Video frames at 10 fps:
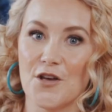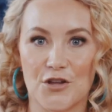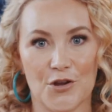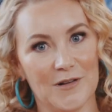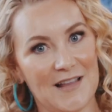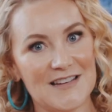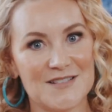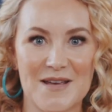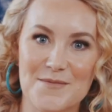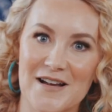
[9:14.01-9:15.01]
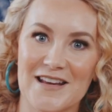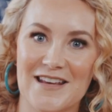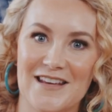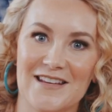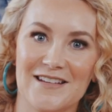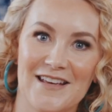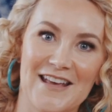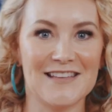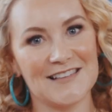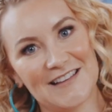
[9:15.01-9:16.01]
You're allowed to make money
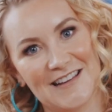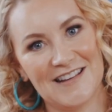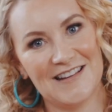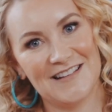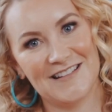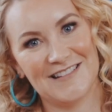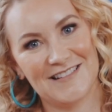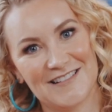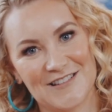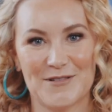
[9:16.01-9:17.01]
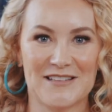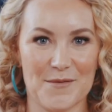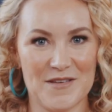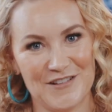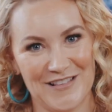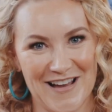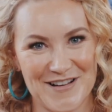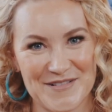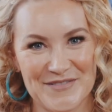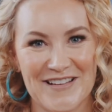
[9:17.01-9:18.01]
easily doing something you
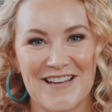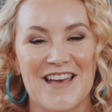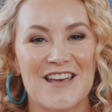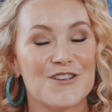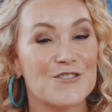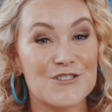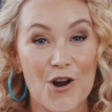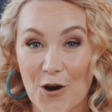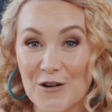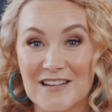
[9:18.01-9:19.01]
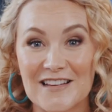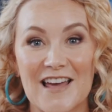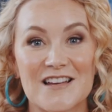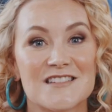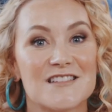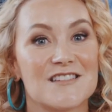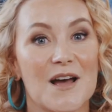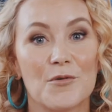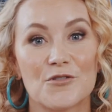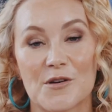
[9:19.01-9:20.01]
love. You're totally allowed to
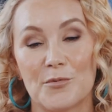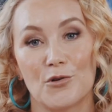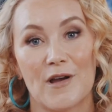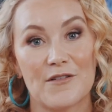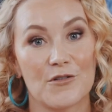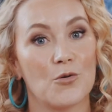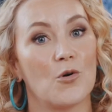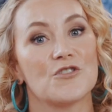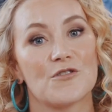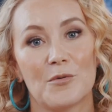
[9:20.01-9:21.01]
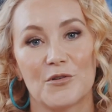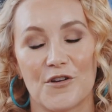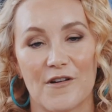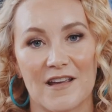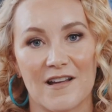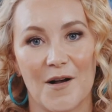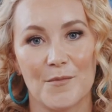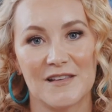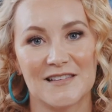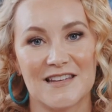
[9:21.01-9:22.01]
double, triple, or even quadruple your
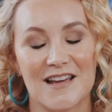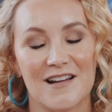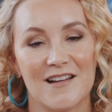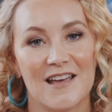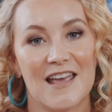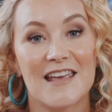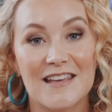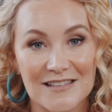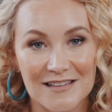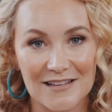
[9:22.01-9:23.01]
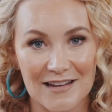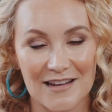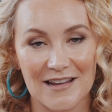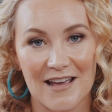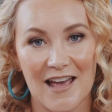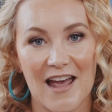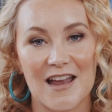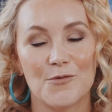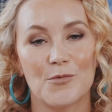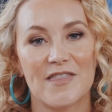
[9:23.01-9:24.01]
income this year easily
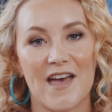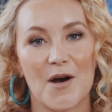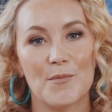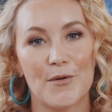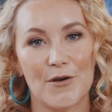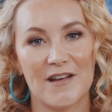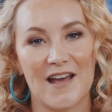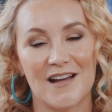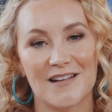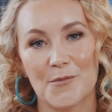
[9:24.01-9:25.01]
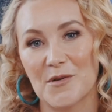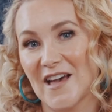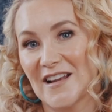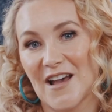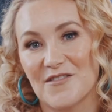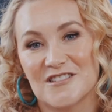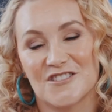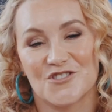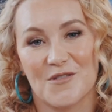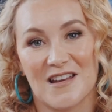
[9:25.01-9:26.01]
and without burnout and without having
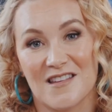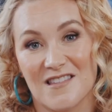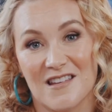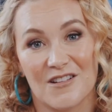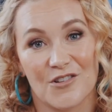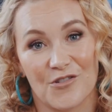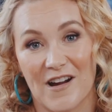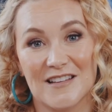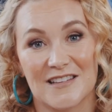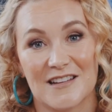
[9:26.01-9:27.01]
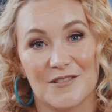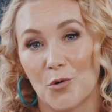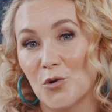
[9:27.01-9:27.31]
to do anything crazy.